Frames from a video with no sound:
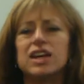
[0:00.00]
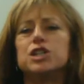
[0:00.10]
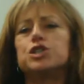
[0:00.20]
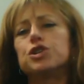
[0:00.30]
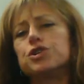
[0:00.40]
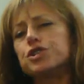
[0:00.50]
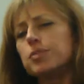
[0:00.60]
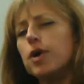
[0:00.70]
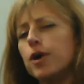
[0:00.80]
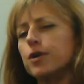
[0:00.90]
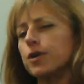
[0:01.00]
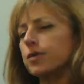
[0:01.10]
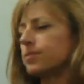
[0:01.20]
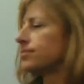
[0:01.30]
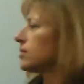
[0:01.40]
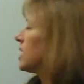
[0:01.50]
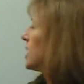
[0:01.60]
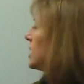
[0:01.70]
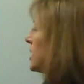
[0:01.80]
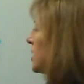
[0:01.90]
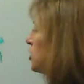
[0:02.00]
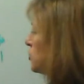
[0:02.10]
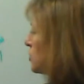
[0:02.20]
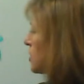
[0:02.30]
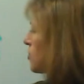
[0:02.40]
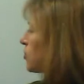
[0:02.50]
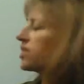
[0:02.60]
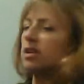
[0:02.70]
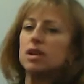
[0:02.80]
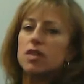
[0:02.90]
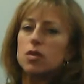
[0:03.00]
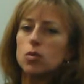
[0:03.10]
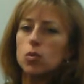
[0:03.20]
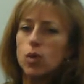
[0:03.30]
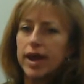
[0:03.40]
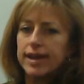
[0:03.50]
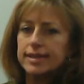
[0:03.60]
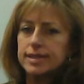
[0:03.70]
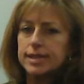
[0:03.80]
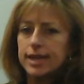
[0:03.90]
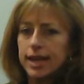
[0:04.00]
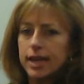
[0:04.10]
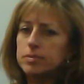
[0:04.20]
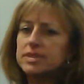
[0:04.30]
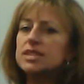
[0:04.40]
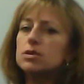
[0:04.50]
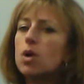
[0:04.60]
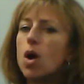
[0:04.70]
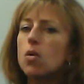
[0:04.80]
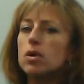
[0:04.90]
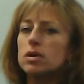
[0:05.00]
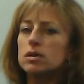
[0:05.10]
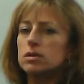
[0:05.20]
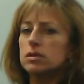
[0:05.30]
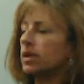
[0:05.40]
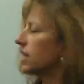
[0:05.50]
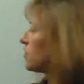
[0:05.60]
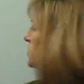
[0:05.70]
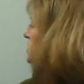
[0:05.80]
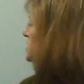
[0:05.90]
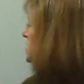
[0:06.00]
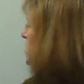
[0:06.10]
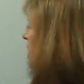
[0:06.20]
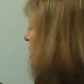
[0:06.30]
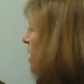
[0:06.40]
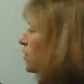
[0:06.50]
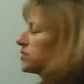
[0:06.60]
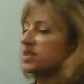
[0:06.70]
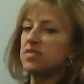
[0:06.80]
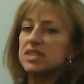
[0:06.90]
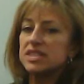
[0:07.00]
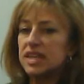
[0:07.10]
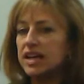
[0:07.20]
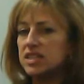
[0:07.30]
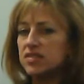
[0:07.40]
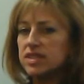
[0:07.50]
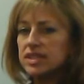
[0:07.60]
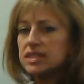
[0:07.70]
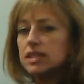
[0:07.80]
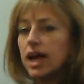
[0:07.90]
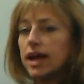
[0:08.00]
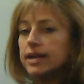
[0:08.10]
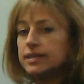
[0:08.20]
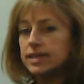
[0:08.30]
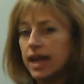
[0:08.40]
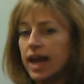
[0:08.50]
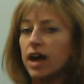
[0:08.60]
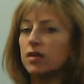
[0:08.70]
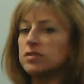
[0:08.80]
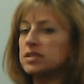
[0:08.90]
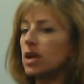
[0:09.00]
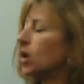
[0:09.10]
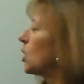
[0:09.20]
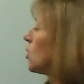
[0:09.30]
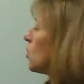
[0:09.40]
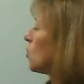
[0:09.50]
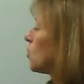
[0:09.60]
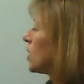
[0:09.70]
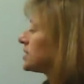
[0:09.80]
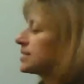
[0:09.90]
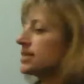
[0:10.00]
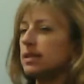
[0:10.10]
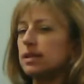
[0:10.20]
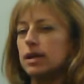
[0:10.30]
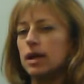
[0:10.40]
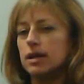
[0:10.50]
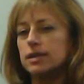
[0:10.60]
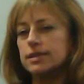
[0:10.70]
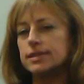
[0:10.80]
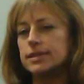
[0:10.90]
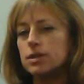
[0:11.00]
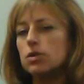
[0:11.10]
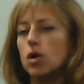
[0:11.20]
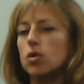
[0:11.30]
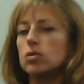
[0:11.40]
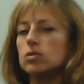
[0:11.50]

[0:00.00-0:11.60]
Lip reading: Turn to your partner. Can you come up with another way to name 0? If this is halves, if the size of this line is in halves, what's 0?